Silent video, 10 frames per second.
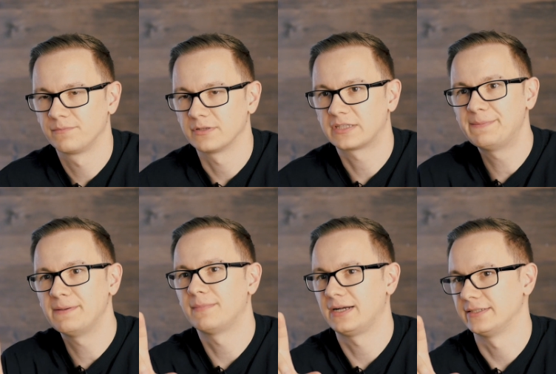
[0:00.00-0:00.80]
But
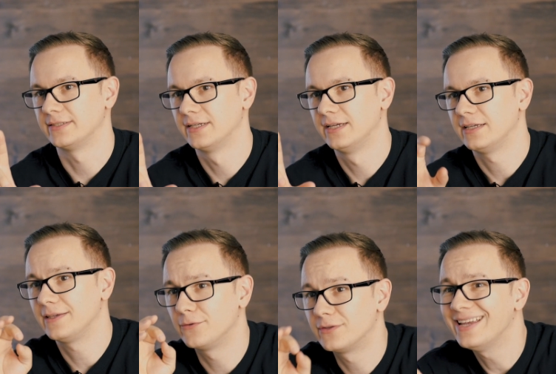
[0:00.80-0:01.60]
keep in mind,
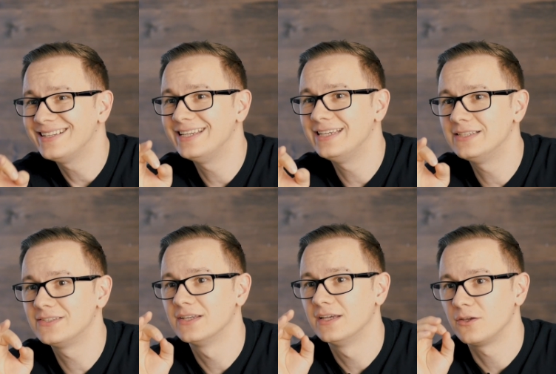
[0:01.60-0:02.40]
if you take
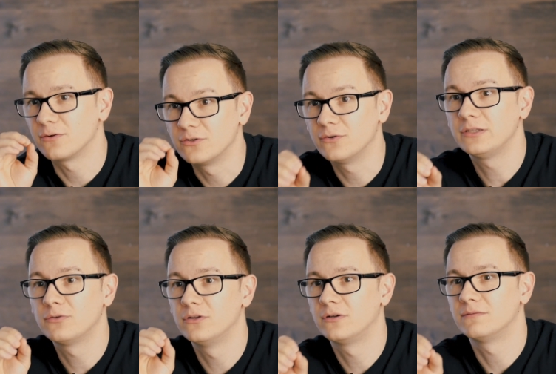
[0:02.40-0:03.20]
these, you are going
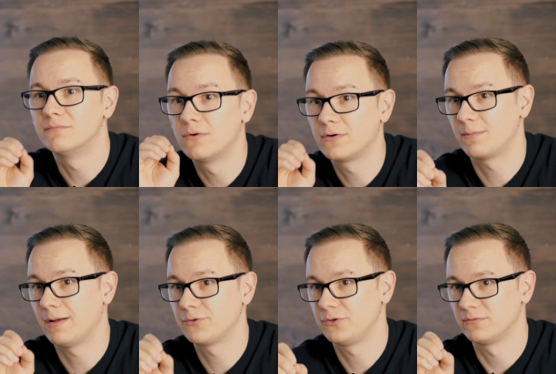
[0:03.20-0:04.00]
to learn more
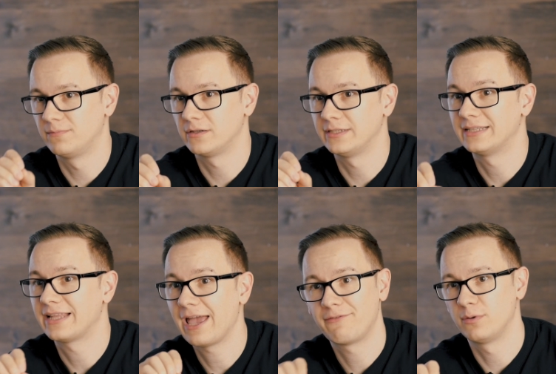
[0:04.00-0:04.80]
about your body than
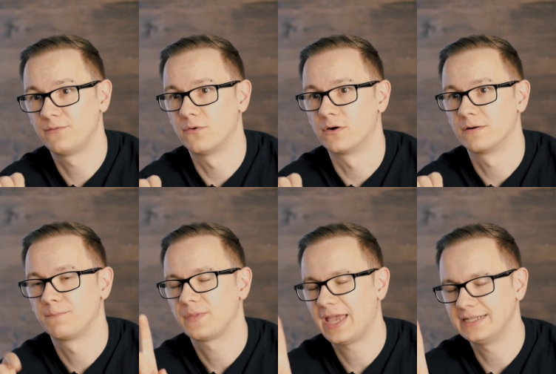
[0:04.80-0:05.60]
ever before.
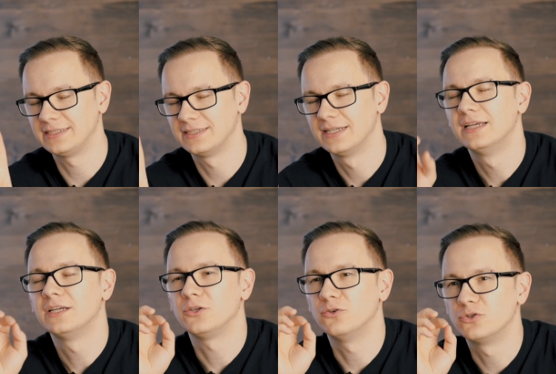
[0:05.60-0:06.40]
And
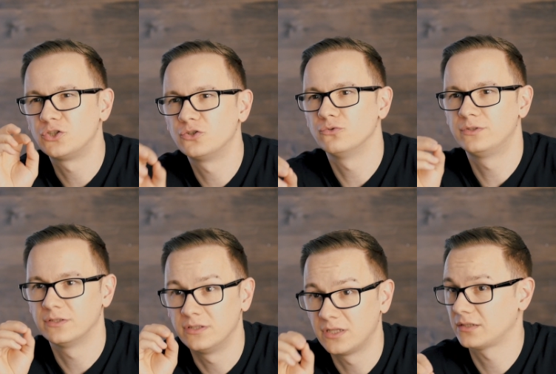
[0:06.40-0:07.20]
you
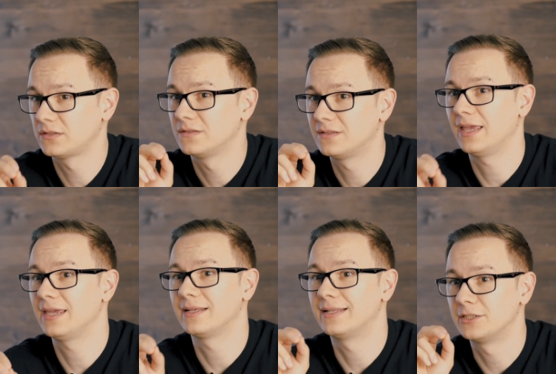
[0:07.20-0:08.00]
should not
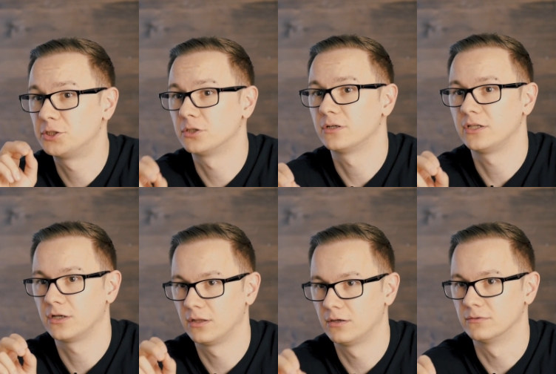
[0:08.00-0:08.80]
take that journey
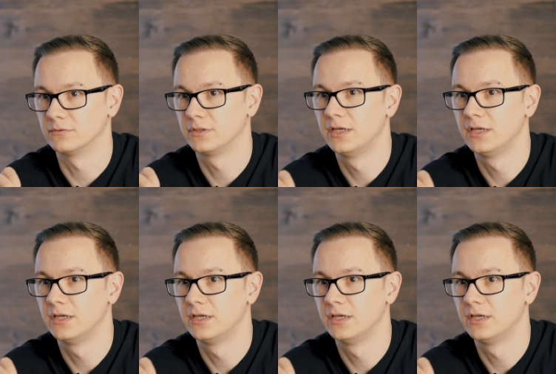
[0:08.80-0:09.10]
alone.